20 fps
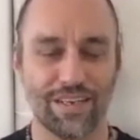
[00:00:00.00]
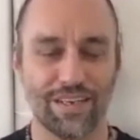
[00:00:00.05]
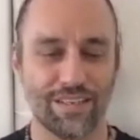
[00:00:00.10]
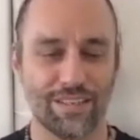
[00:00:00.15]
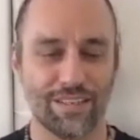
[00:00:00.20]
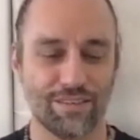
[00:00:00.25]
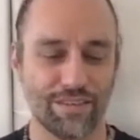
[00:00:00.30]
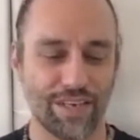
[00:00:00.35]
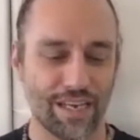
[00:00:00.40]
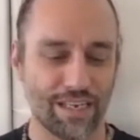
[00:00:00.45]

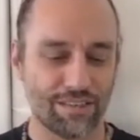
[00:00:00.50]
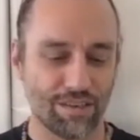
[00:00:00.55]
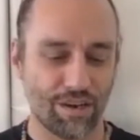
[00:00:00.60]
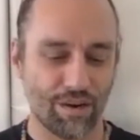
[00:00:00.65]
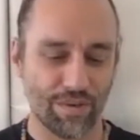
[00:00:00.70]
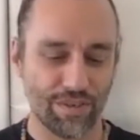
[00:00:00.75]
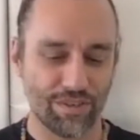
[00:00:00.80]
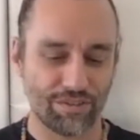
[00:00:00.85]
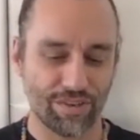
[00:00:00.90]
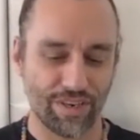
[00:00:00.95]
So yeah, it's
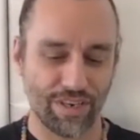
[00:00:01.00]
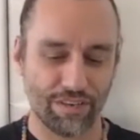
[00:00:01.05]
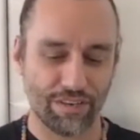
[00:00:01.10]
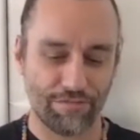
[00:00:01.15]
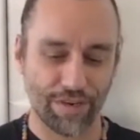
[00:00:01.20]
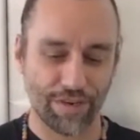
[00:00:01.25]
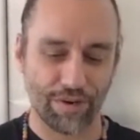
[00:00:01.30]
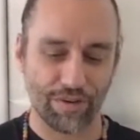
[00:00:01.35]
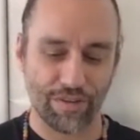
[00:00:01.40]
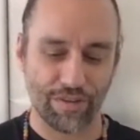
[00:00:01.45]
always trying to
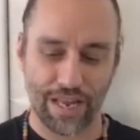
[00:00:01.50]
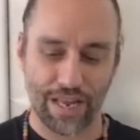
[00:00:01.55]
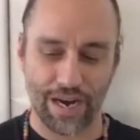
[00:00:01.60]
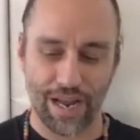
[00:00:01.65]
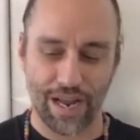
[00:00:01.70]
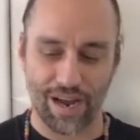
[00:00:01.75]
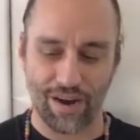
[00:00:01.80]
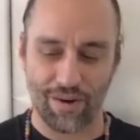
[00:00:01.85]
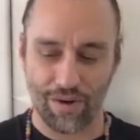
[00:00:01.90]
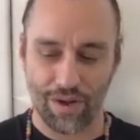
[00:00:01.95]
figure that
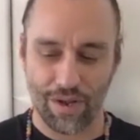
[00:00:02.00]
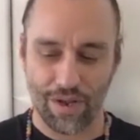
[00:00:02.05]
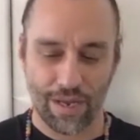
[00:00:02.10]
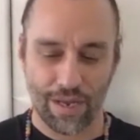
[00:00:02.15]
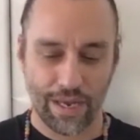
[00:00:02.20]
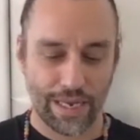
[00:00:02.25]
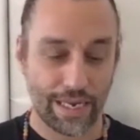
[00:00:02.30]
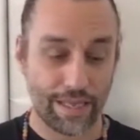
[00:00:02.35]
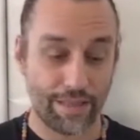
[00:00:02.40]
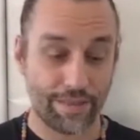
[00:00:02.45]
out.
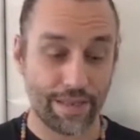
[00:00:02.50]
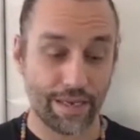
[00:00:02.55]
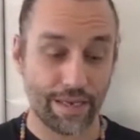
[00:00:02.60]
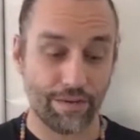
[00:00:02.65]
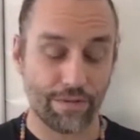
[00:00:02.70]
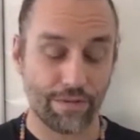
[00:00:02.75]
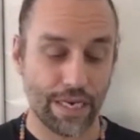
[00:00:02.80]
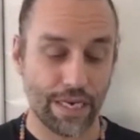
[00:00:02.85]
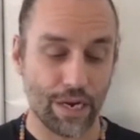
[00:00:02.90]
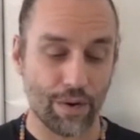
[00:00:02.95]
And I think,
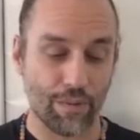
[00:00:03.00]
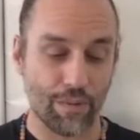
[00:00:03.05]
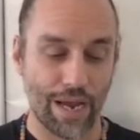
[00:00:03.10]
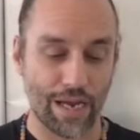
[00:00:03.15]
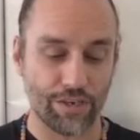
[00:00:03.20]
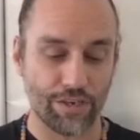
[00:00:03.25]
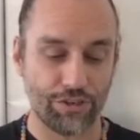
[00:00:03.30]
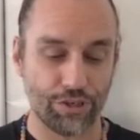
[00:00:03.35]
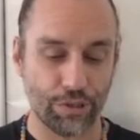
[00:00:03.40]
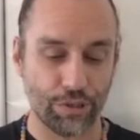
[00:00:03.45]

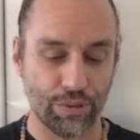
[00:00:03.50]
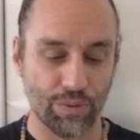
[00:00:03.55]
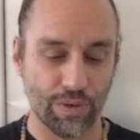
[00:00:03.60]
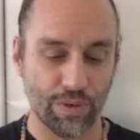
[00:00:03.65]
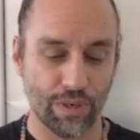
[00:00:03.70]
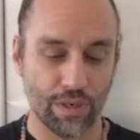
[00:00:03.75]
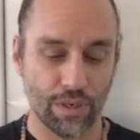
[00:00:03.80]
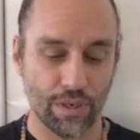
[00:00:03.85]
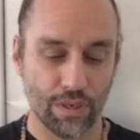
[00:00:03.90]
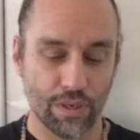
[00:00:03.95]
as you
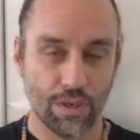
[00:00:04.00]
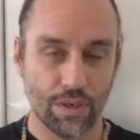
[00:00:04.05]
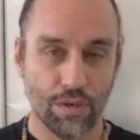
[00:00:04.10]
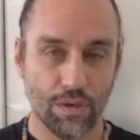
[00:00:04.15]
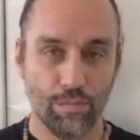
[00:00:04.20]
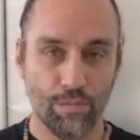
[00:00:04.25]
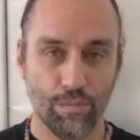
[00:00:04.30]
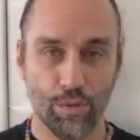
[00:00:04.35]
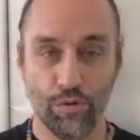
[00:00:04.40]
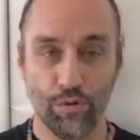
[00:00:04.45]

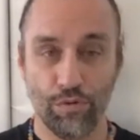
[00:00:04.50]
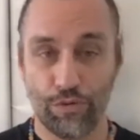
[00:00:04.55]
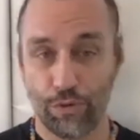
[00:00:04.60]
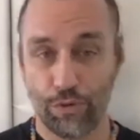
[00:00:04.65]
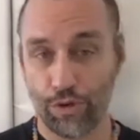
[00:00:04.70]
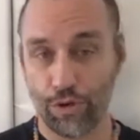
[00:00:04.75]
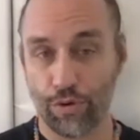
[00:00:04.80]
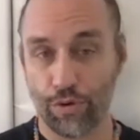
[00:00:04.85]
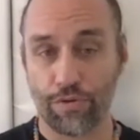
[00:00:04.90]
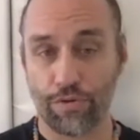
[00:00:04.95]
move through
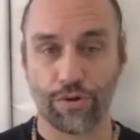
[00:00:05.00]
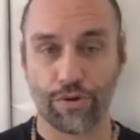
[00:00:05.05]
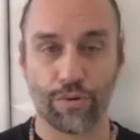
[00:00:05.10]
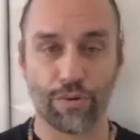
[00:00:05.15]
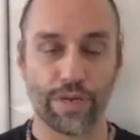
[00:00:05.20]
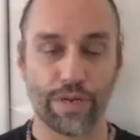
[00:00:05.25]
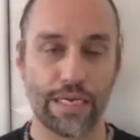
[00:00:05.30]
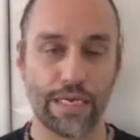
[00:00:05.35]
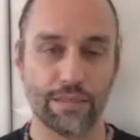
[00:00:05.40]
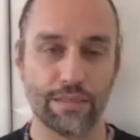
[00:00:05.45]
your
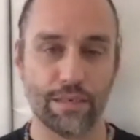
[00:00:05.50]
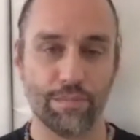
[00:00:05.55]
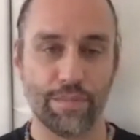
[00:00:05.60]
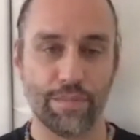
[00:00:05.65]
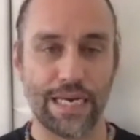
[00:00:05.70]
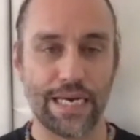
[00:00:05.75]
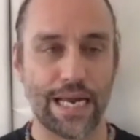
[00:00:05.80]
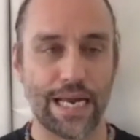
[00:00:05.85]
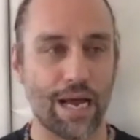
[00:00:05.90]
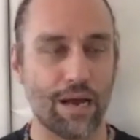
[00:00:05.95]
30s and
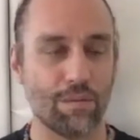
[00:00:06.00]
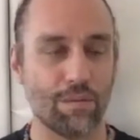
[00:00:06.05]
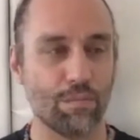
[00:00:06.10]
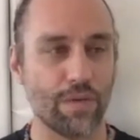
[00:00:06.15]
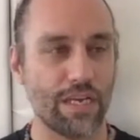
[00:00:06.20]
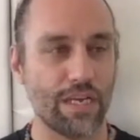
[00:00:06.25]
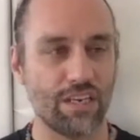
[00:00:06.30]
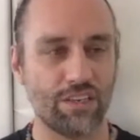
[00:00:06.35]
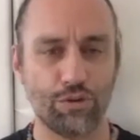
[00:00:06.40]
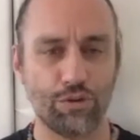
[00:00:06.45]
me now
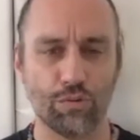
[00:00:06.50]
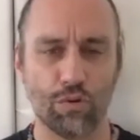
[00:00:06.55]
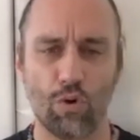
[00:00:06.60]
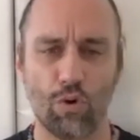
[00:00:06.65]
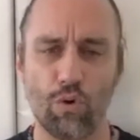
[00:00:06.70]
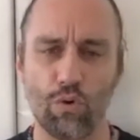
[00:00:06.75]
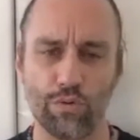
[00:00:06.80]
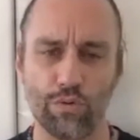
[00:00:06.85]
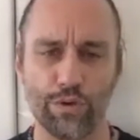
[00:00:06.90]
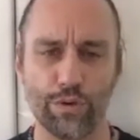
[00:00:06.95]
into a
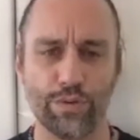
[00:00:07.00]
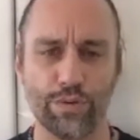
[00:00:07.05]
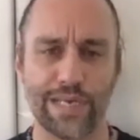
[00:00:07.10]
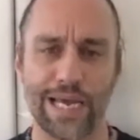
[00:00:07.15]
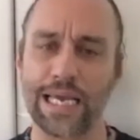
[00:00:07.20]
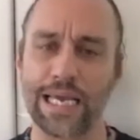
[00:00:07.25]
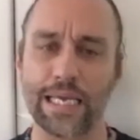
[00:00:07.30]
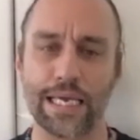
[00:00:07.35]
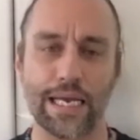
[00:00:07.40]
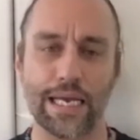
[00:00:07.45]
whole new
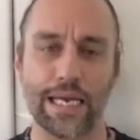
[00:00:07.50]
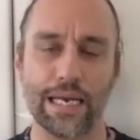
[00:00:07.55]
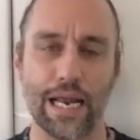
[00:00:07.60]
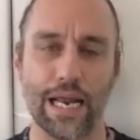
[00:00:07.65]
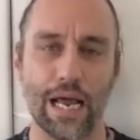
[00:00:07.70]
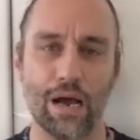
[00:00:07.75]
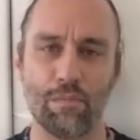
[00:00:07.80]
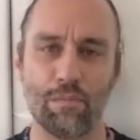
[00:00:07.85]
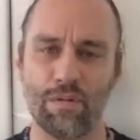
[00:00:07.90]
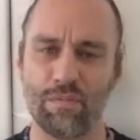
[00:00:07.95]
decade
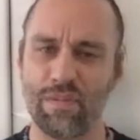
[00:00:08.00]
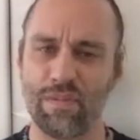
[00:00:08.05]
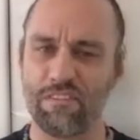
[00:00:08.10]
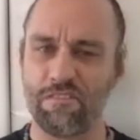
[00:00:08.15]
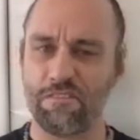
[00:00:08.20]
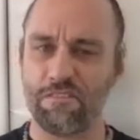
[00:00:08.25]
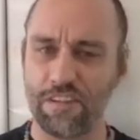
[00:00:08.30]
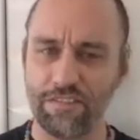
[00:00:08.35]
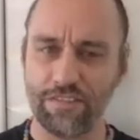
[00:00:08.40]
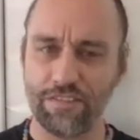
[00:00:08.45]
now, I'm in my
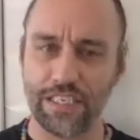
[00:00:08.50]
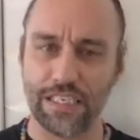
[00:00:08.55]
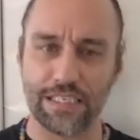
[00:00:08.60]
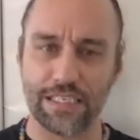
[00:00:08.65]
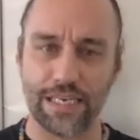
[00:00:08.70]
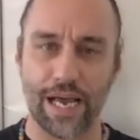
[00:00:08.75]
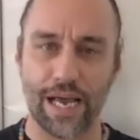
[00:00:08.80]
50s now,